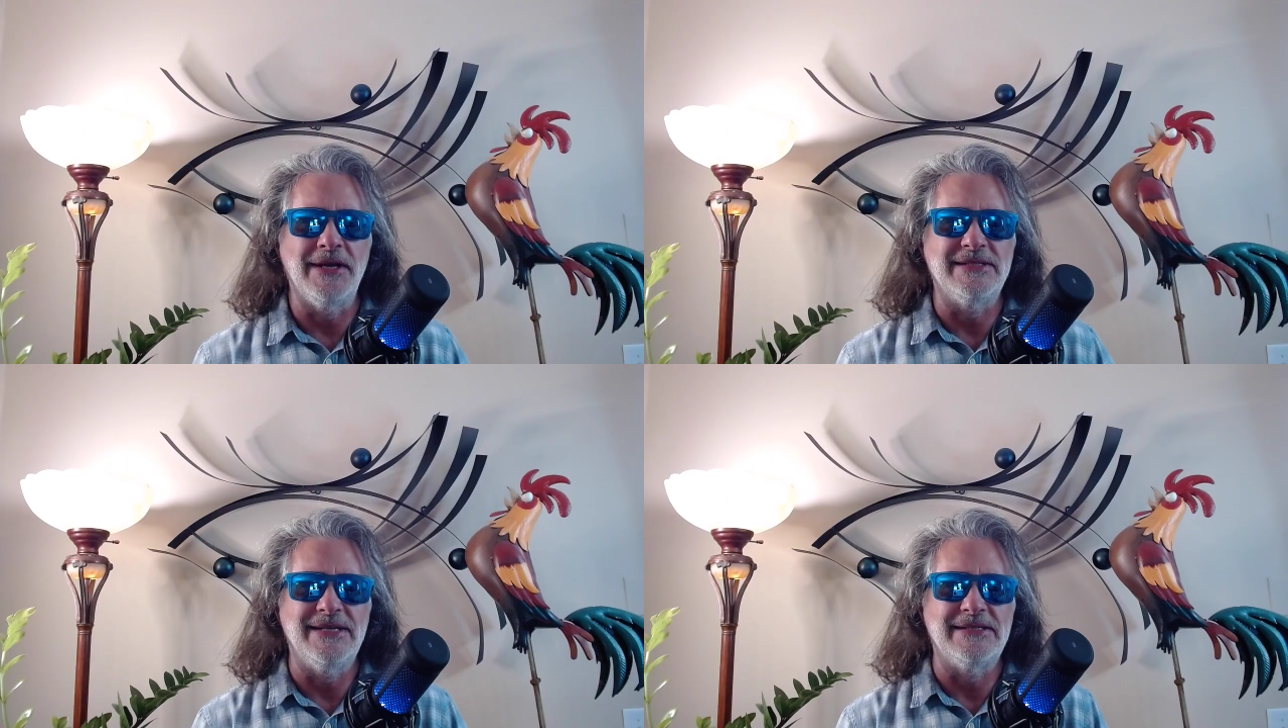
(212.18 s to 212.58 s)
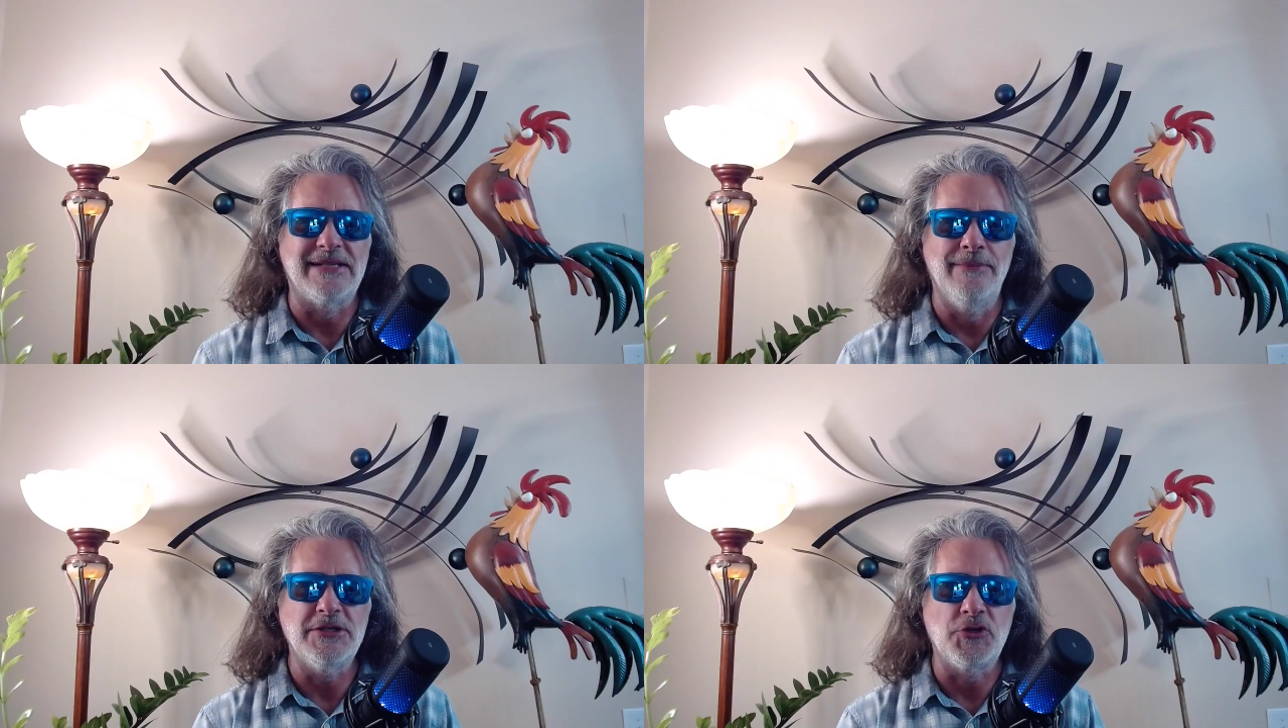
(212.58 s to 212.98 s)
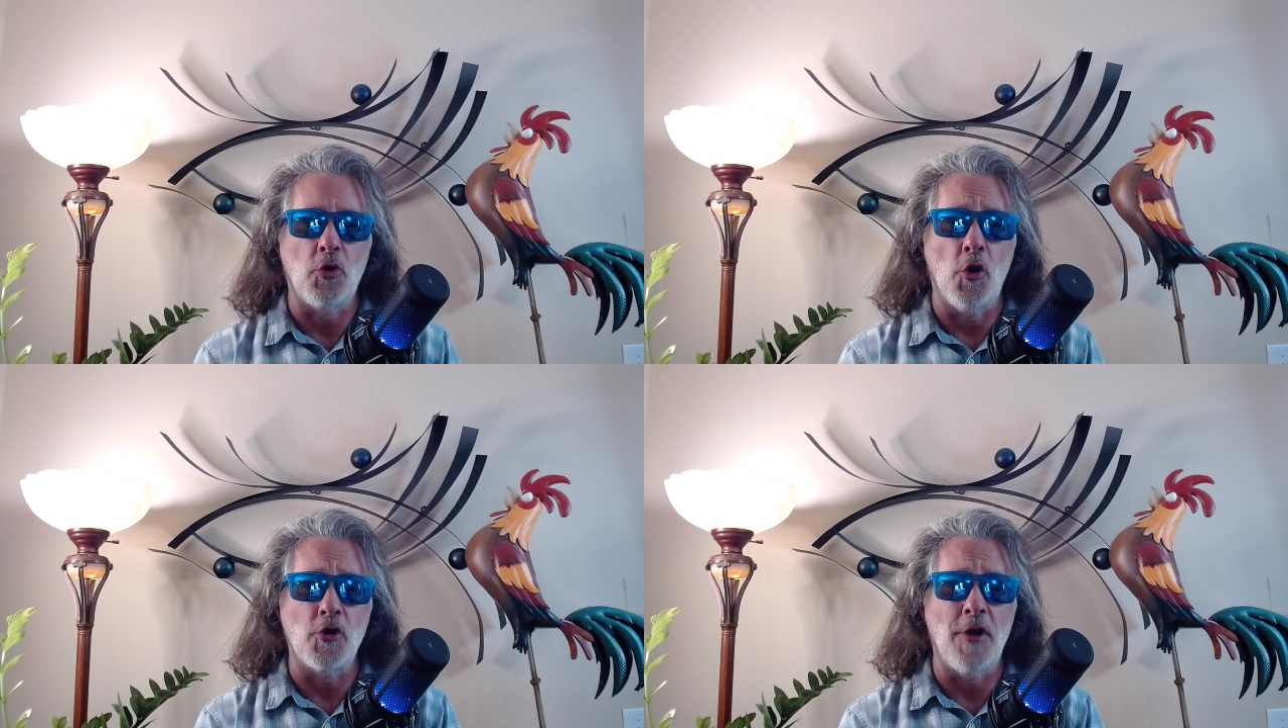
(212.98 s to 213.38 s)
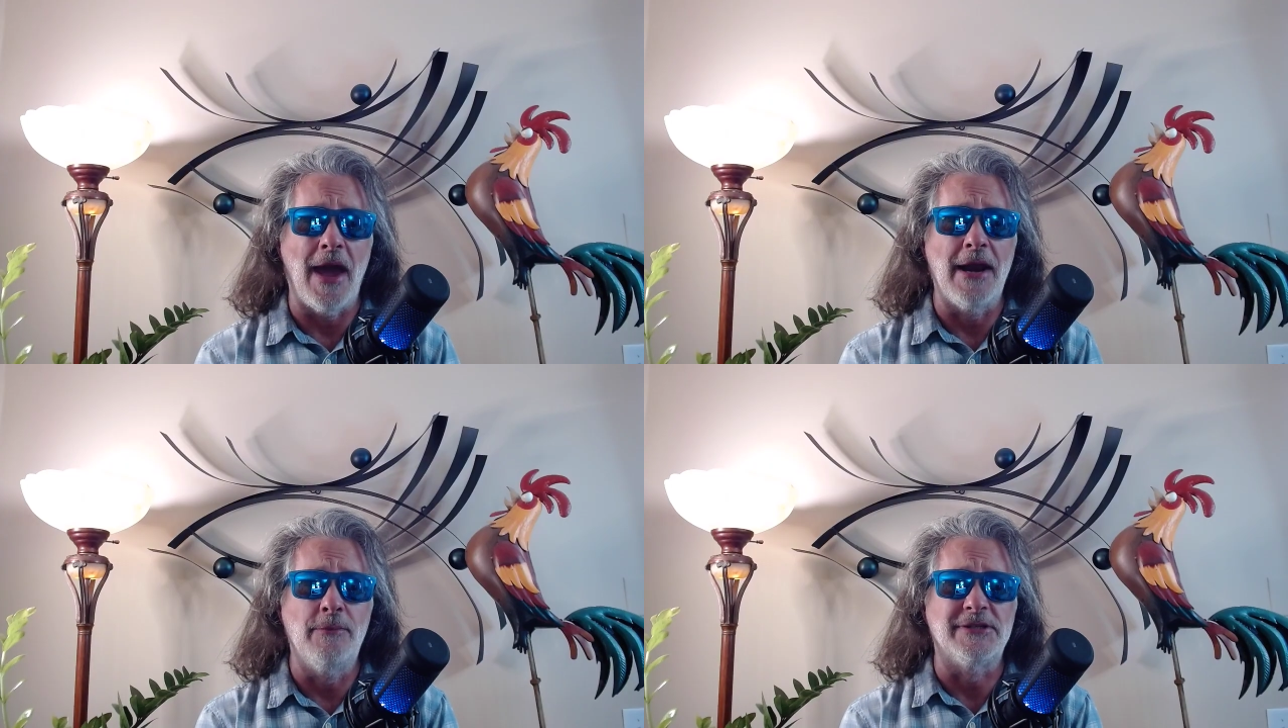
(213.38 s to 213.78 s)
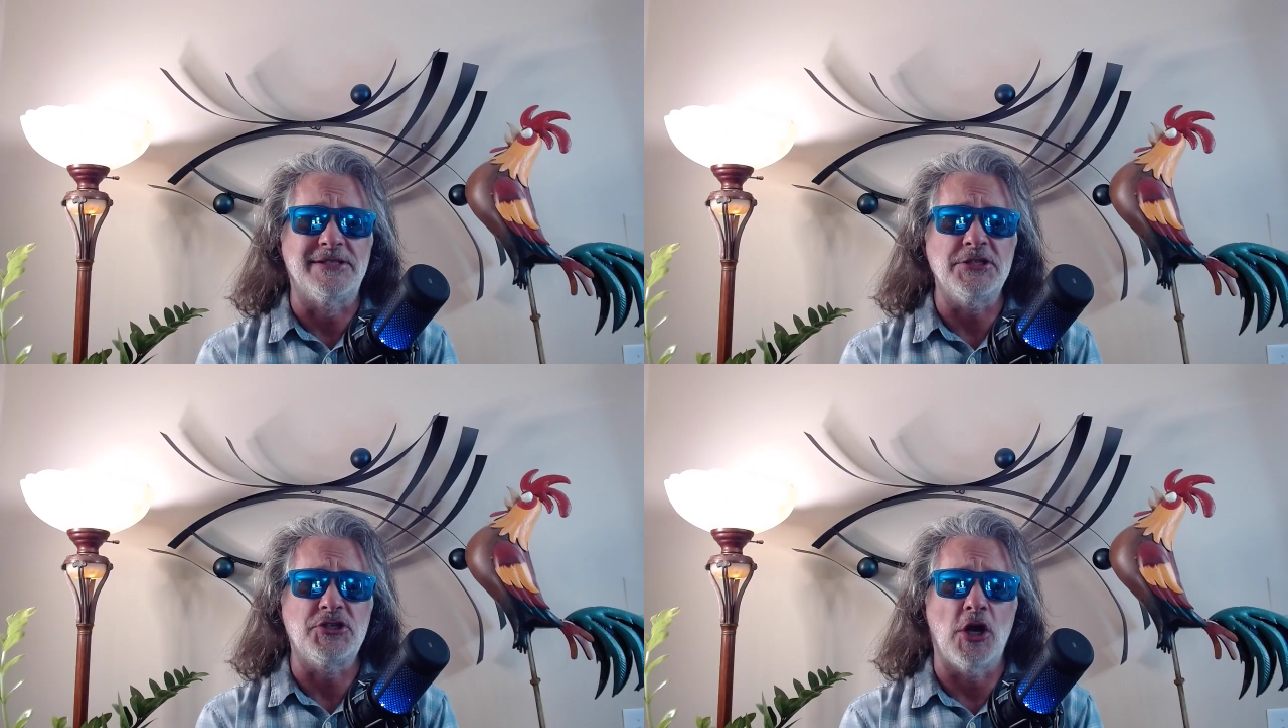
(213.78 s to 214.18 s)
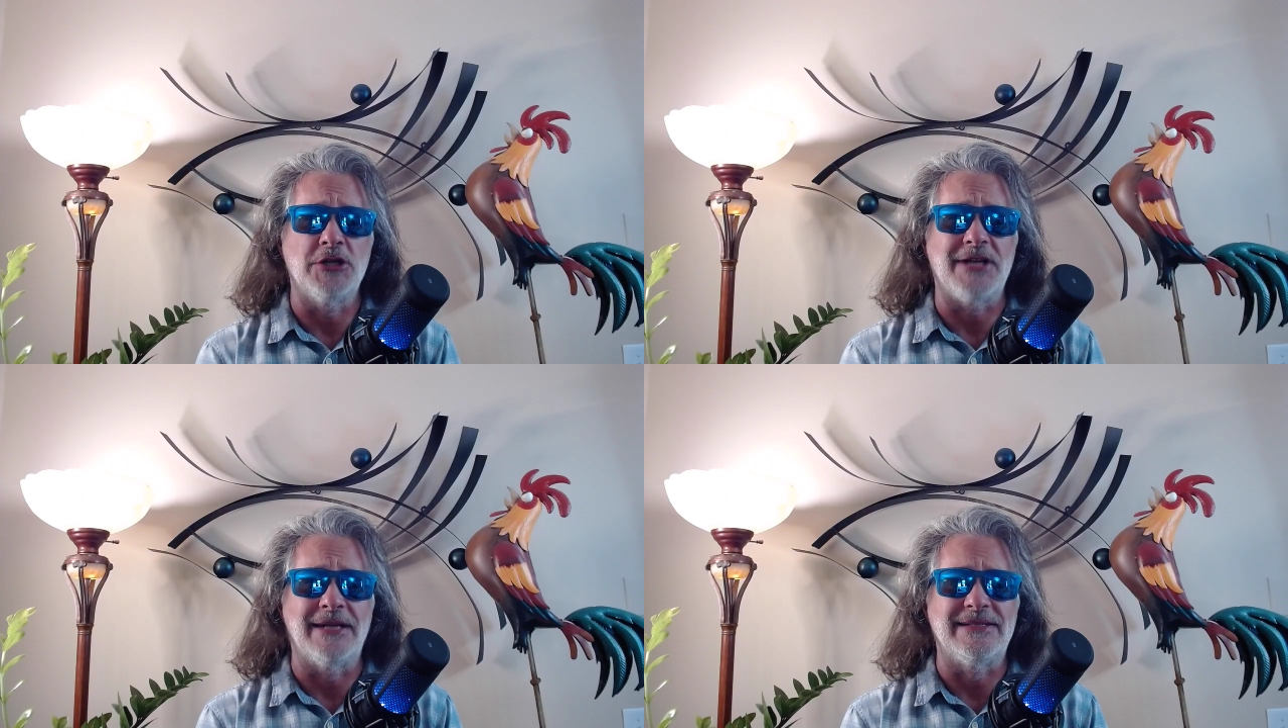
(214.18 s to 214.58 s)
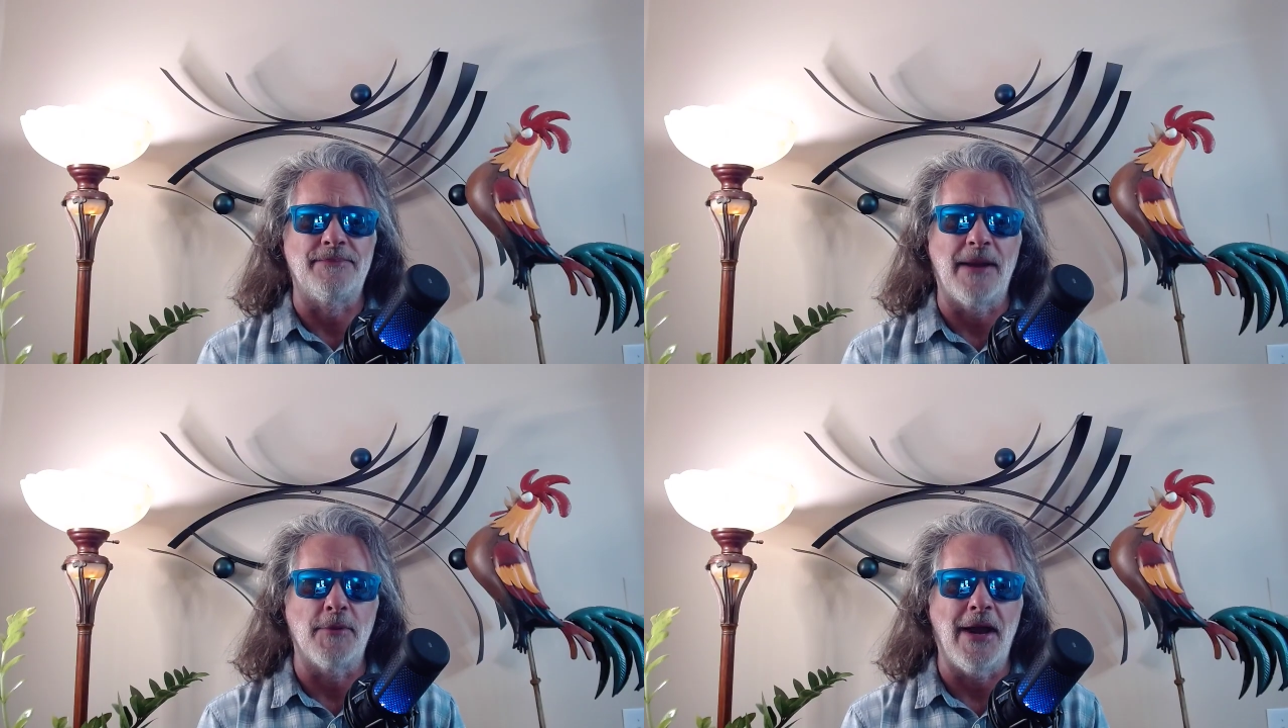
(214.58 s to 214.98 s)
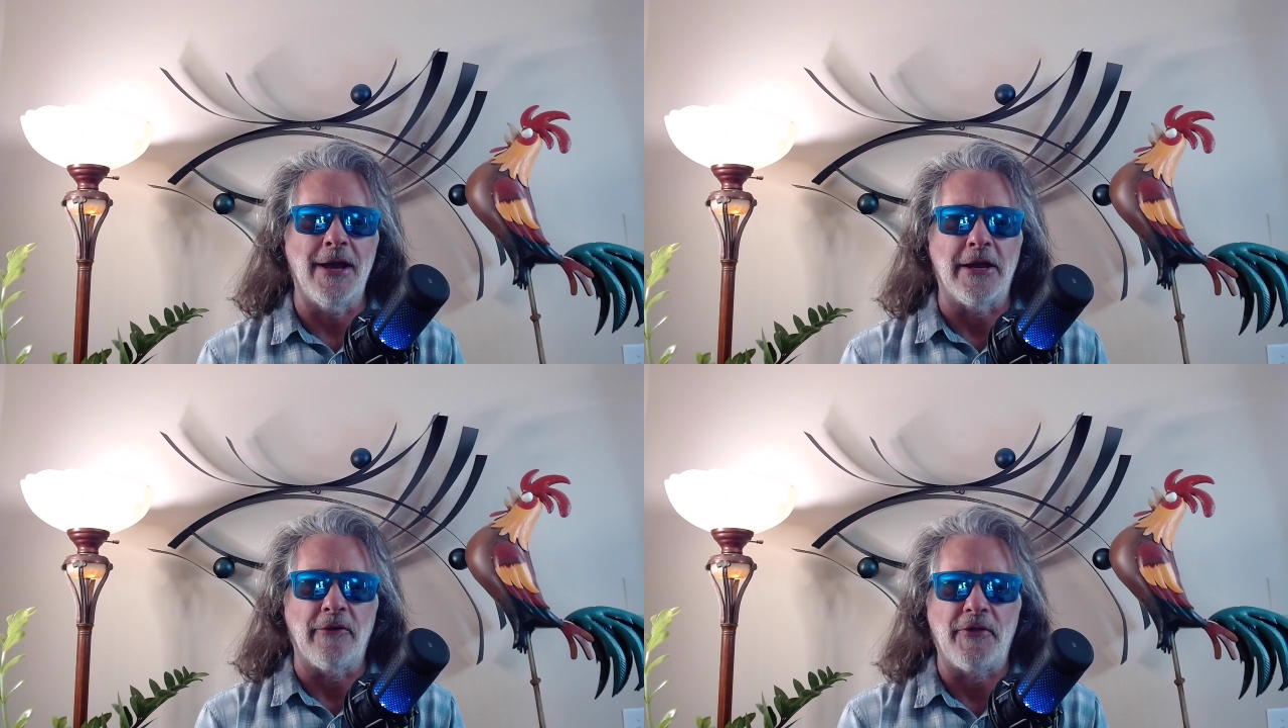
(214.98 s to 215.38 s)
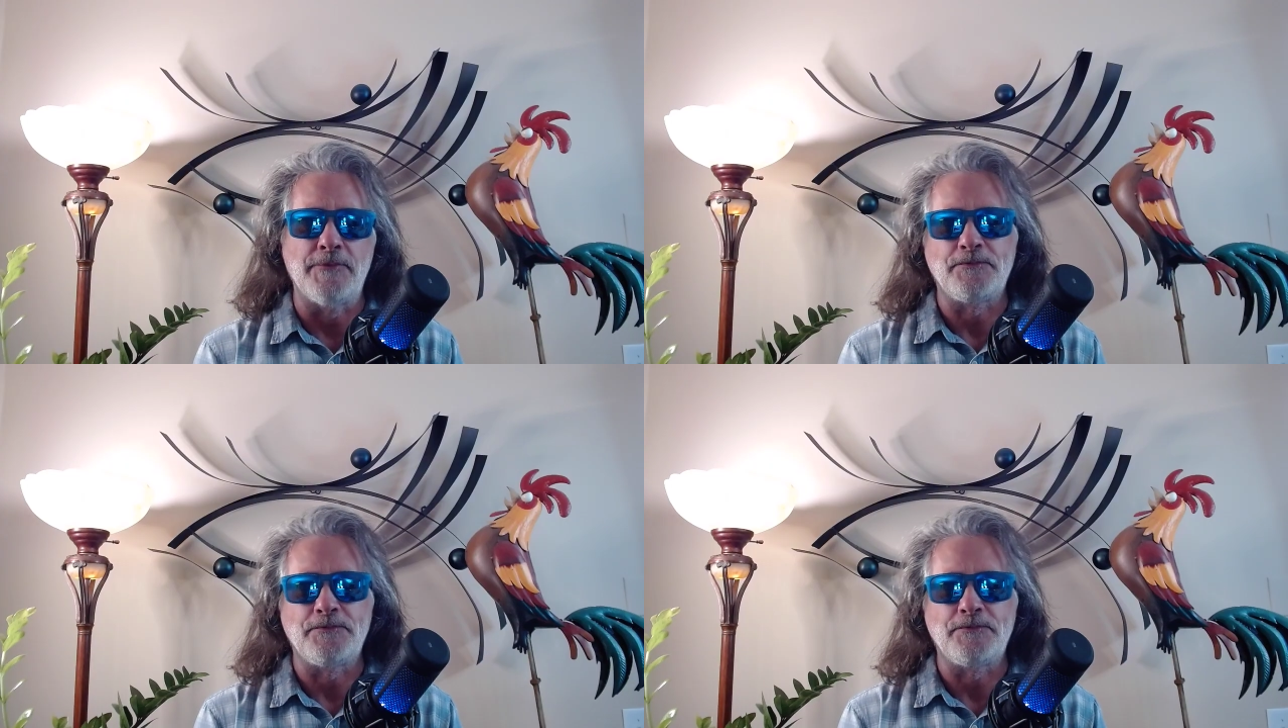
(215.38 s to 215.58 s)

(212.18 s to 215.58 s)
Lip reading: States Commissioner ordered Adamwitz discharged on September 9th.